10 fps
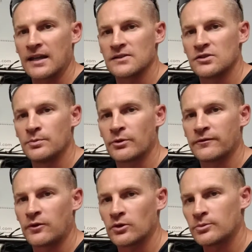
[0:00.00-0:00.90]
It's super
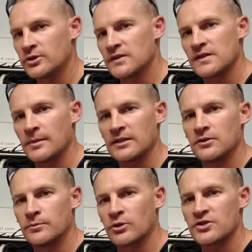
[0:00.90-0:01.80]
foldable. You can see my
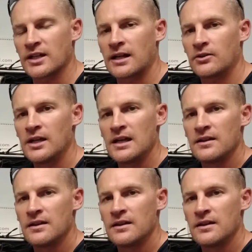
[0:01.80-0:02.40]
toothbrush hanging out.